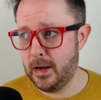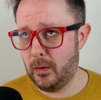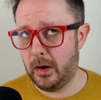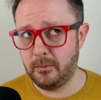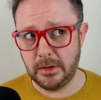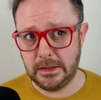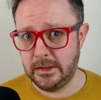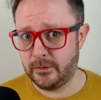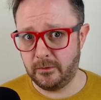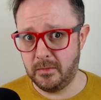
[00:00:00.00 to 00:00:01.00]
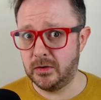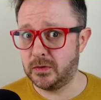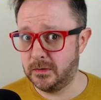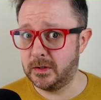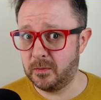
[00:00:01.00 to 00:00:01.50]
Now, I believe I've
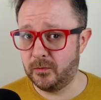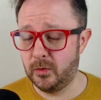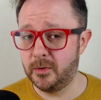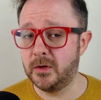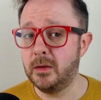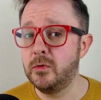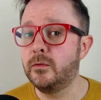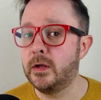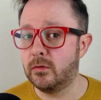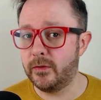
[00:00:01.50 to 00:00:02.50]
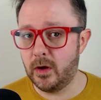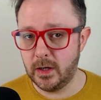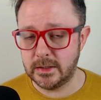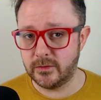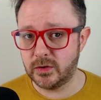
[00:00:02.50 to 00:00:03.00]
mentioned this before, but I moved here at the
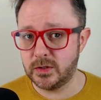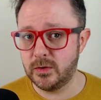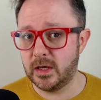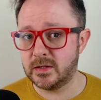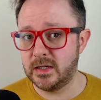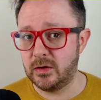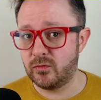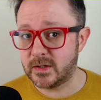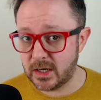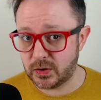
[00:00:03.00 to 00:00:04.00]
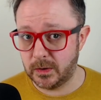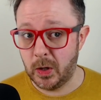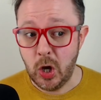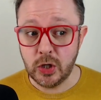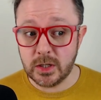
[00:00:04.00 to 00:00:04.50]
height of the 2008
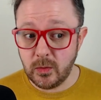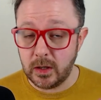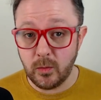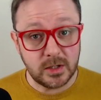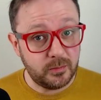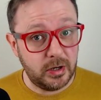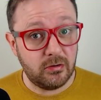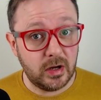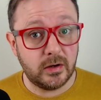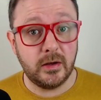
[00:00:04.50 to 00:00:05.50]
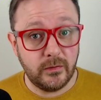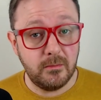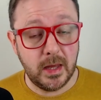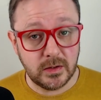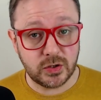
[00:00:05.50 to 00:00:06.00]
recession, so it was a period of
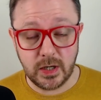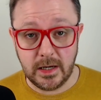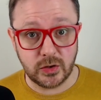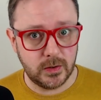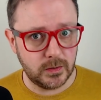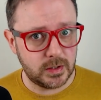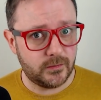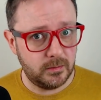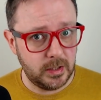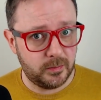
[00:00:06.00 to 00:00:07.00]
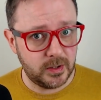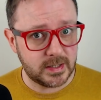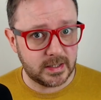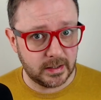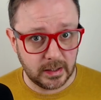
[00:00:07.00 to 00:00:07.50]
immense change not just for me
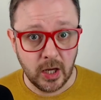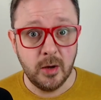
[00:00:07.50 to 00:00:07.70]
personally,